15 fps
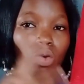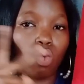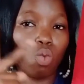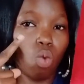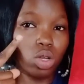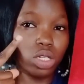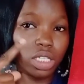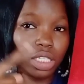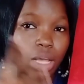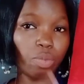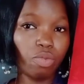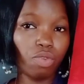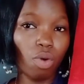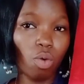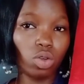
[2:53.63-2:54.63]
One step
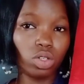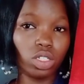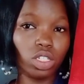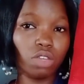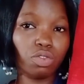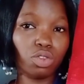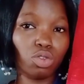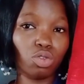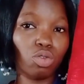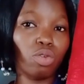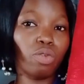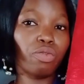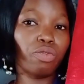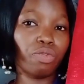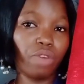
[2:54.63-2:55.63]
forward gives you
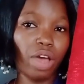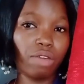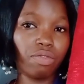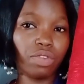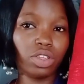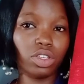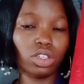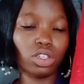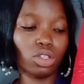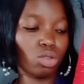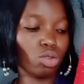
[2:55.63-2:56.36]
5 inches.